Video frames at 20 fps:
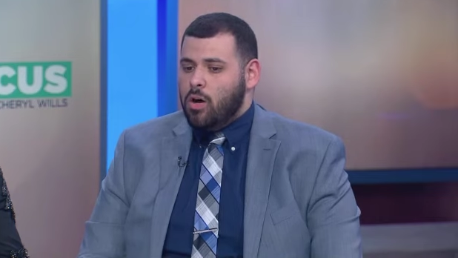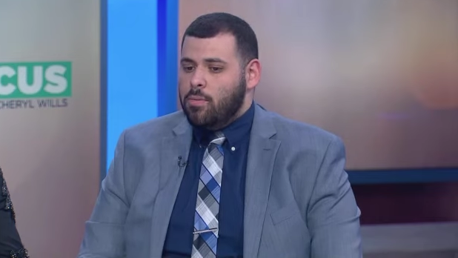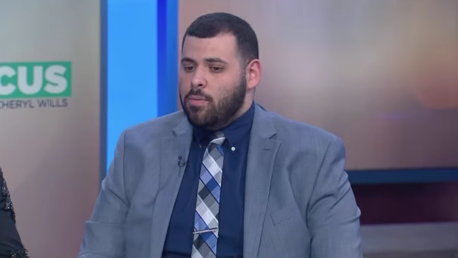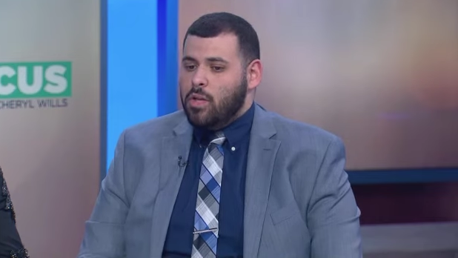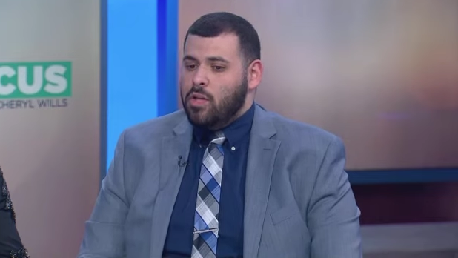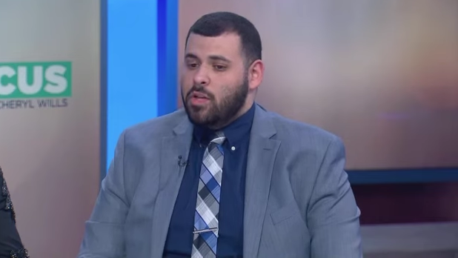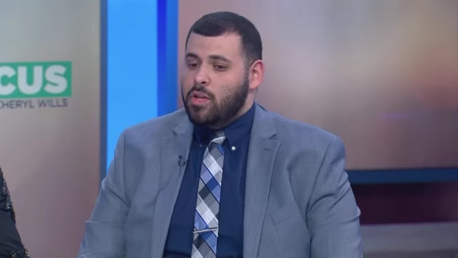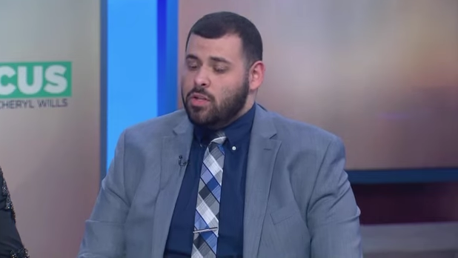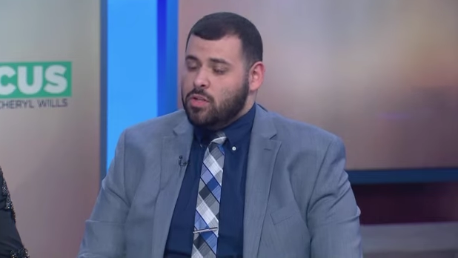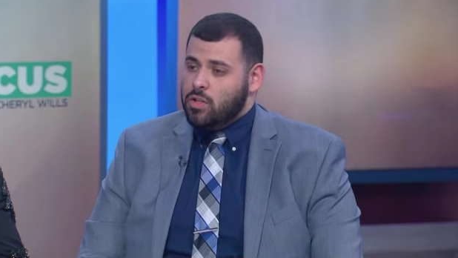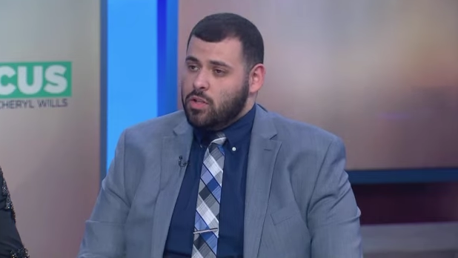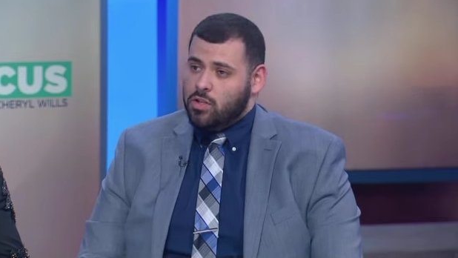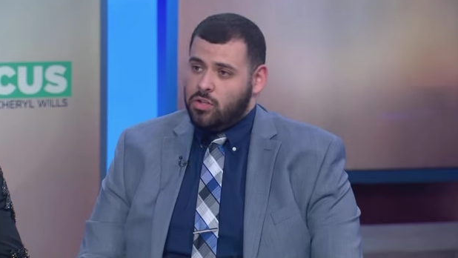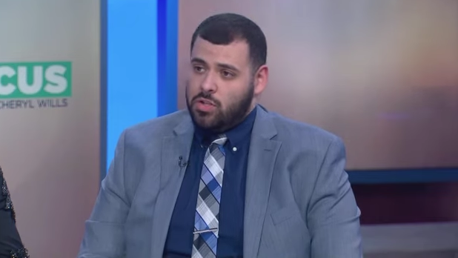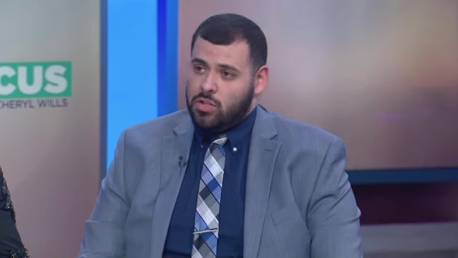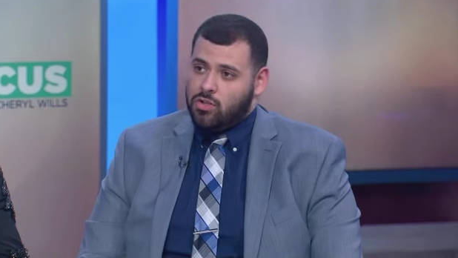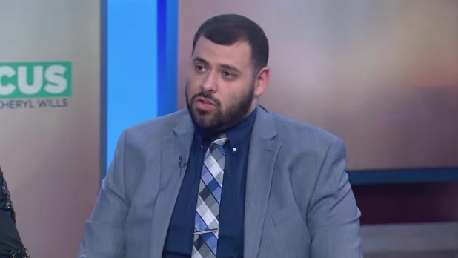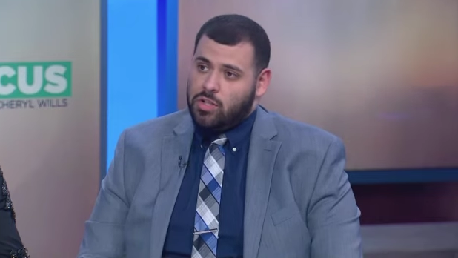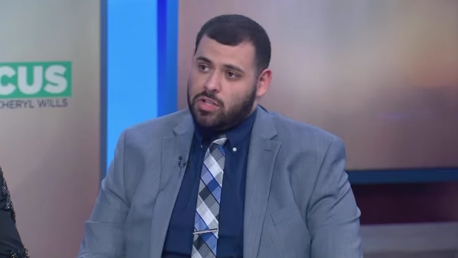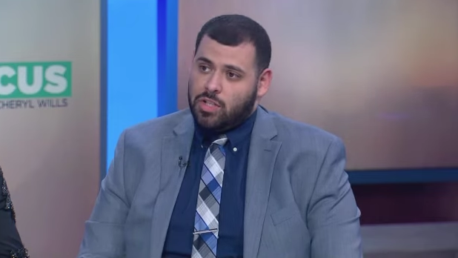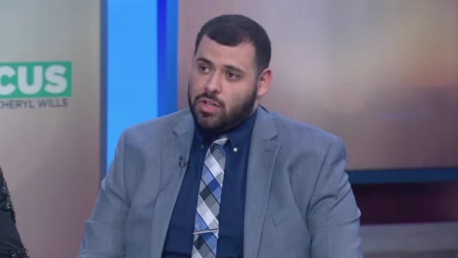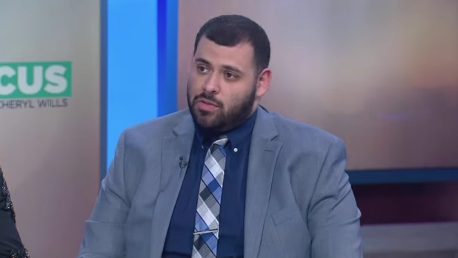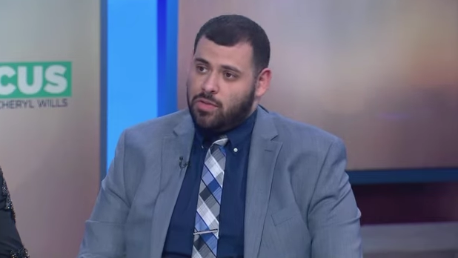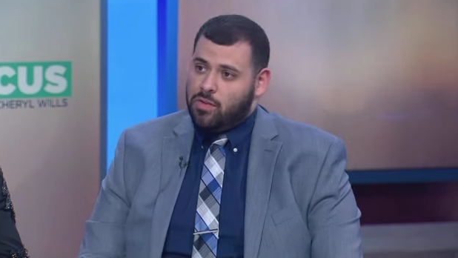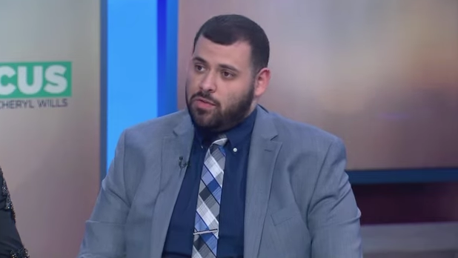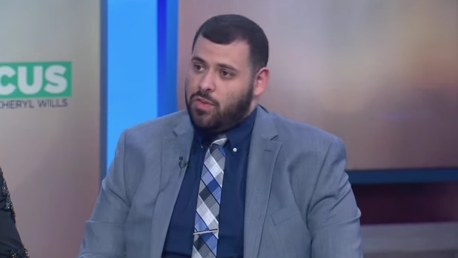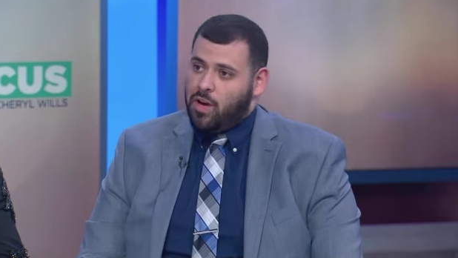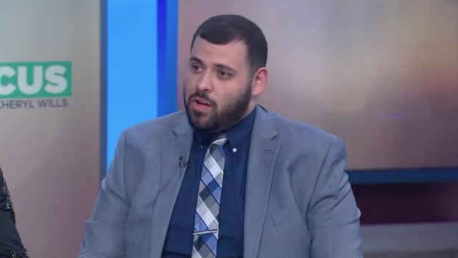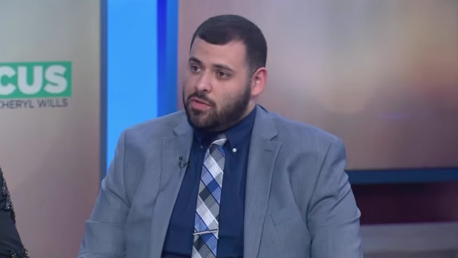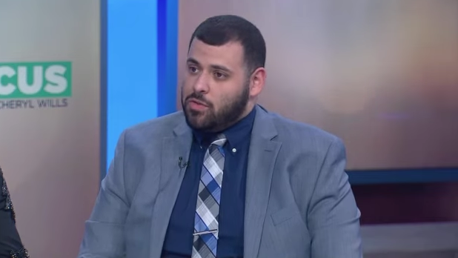it is a District
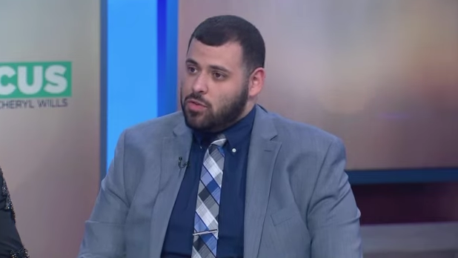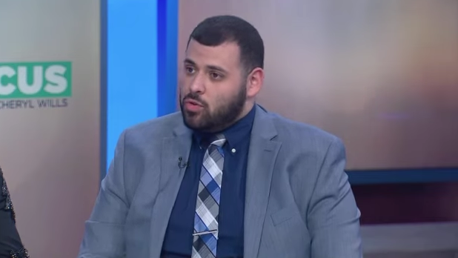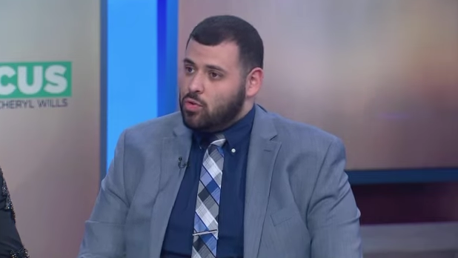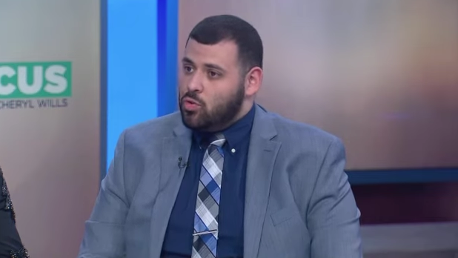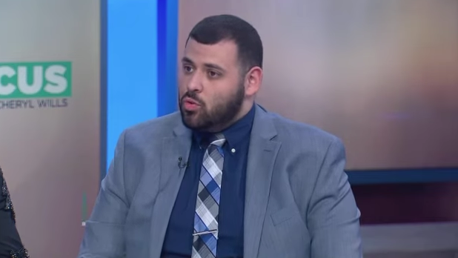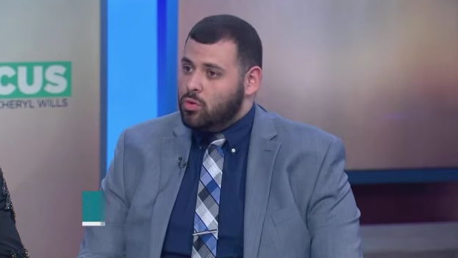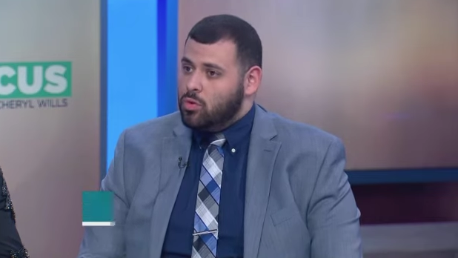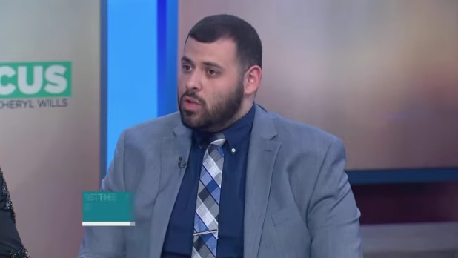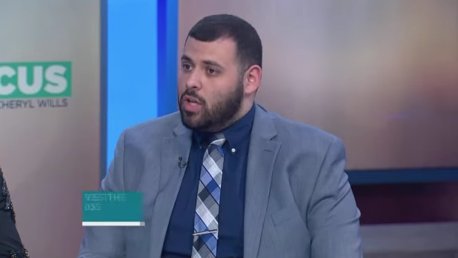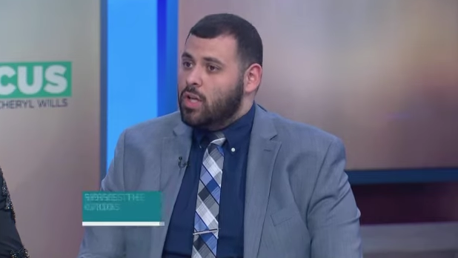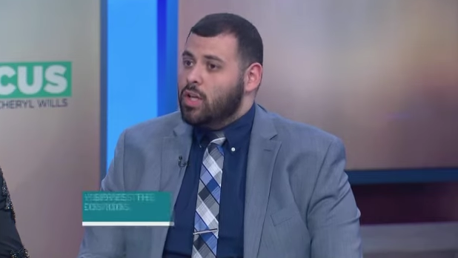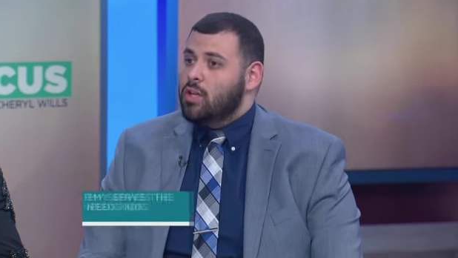75 school,